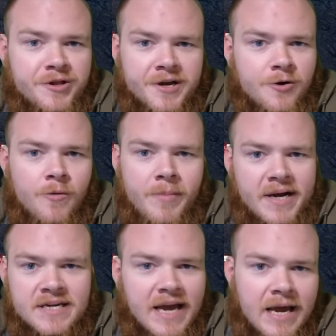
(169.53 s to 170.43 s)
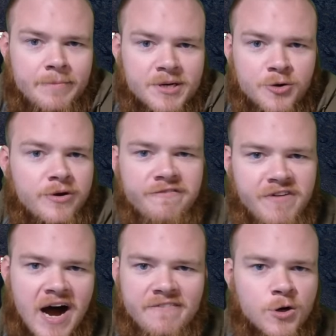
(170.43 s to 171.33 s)
going back to camp and doing
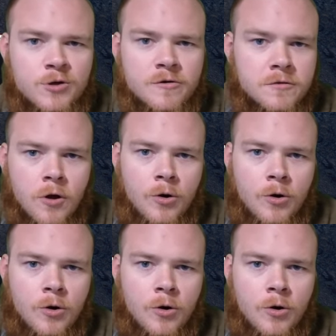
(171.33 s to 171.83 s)
500 long